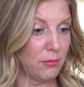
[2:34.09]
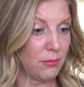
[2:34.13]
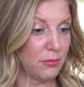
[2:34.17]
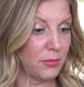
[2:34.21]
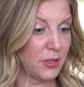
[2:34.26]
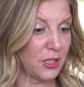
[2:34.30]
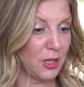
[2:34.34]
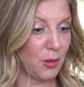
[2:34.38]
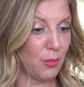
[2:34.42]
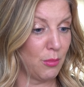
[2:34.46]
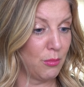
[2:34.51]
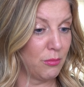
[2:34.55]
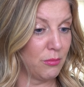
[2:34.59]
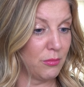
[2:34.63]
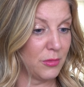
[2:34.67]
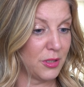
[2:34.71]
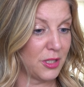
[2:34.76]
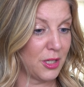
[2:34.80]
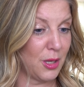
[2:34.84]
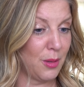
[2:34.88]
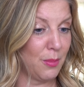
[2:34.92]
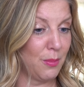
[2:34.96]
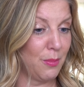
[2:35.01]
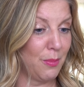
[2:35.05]

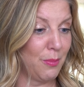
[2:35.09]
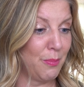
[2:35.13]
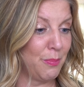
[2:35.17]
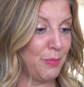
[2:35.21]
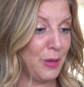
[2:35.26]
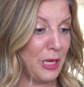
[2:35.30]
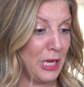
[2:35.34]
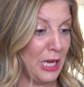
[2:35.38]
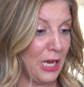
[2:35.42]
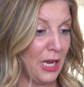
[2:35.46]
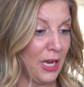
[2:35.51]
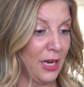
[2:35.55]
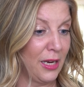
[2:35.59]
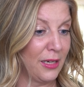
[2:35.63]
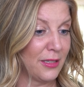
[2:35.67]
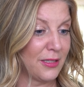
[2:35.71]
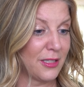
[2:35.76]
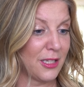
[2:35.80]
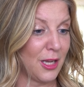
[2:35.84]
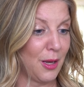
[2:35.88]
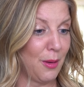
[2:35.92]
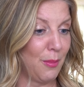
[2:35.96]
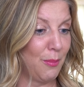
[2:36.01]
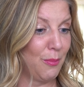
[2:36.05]
Some being,
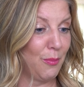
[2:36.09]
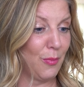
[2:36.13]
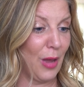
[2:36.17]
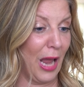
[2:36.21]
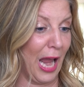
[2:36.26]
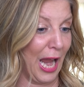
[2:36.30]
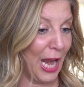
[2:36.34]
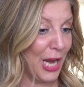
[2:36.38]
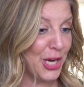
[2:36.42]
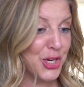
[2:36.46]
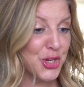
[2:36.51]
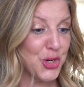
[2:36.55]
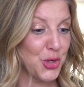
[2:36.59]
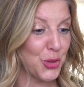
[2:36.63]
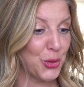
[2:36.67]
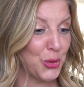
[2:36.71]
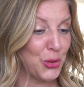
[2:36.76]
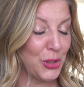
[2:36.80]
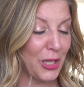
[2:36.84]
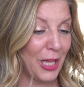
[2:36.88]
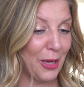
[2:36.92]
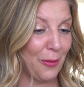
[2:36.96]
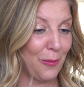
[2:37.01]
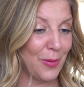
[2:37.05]
some
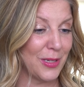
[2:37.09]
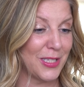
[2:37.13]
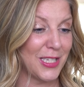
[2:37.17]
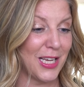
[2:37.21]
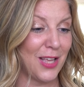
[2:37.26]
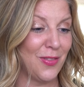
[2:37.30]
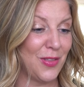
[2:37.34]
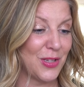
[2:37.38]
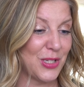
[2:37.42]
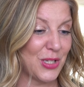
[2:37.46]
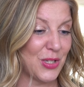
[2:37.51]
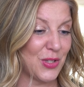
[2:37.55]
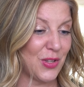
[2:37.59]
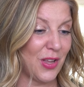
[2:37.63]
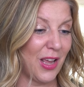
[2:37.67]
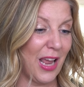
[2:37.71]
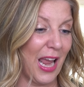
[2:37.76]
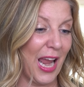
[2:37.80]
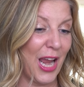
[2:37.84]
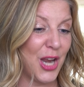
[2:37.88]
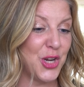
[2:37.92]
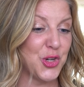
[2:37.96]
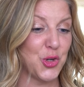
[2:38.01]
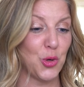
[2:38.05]
angel. Like we said, this is an
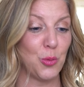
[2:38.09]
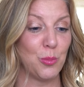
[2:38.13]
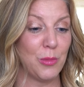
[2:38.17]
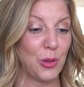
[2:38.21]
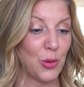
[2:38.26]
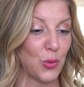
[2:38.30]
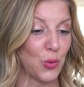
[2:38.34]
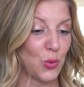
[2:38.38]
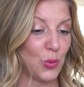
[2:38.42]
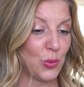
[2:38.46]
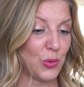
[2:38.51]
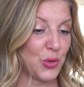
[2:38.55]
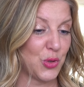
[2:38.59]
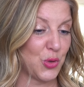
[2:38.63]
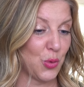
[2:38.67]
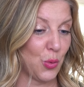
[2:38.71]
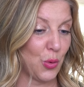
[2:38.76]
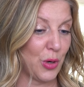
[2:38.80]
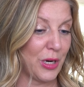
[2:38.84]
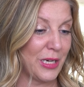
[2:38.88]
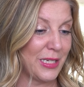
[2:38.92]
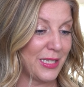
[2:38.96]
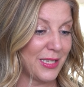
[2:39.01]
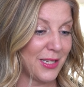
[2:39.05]
angel miracle
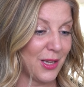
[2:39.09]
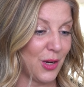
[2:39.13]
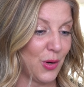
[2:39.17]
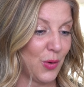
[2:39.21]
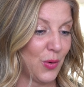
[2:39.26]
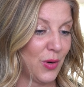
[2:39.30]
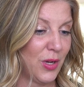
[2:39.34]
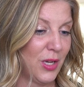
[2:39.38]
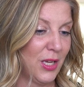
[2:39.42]
story. So